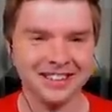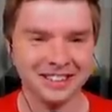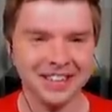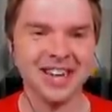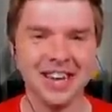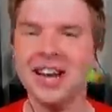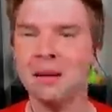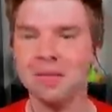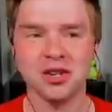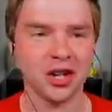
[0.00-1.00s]
Thinking
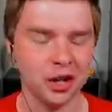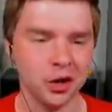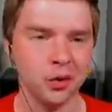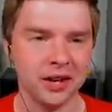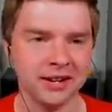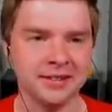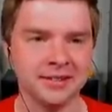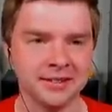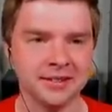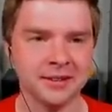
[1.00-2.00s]
I'm just gonna do
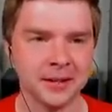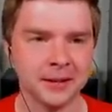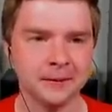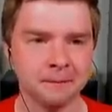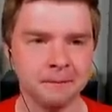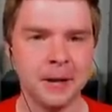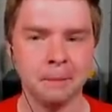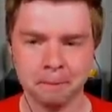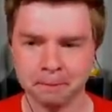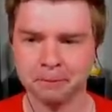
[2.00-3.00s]
this. Yep.